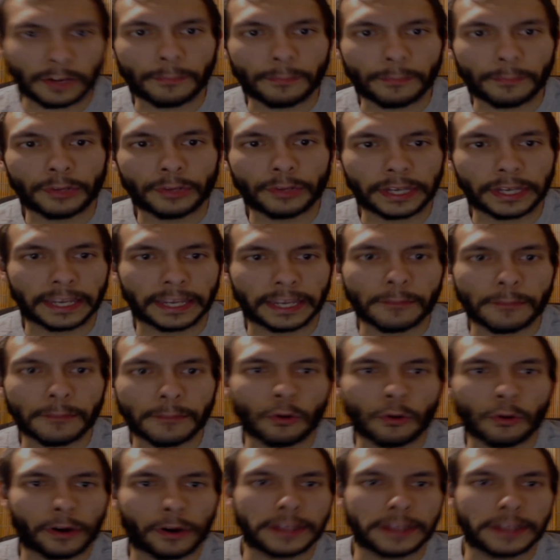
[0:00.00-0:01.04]
putting it
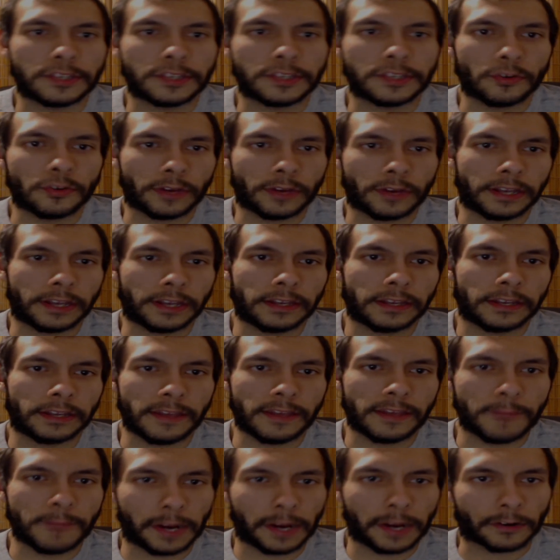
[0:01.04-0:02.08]
more into a
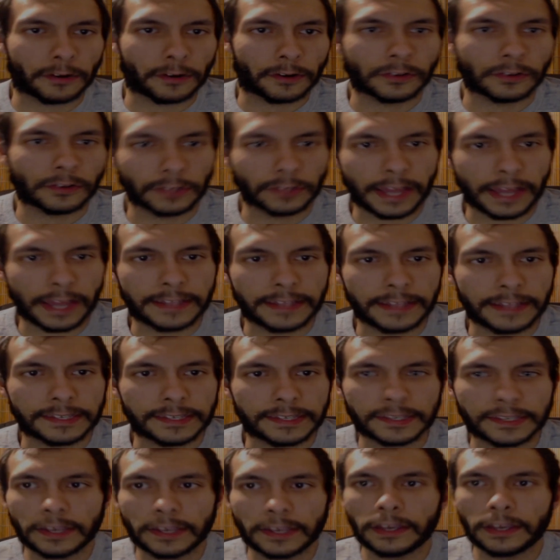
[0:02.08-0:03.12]
empirical
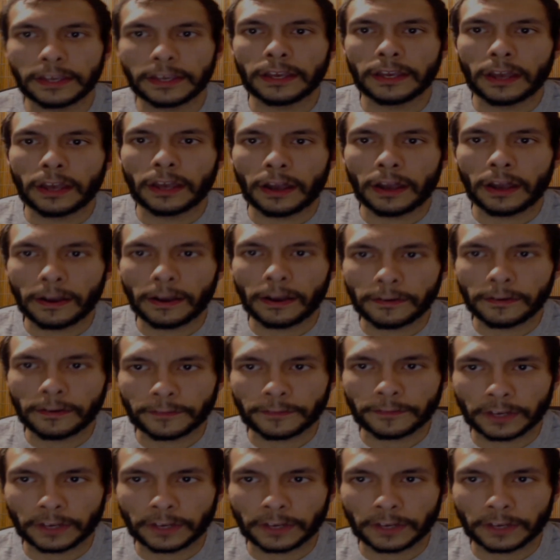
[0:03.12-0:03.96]
lens of,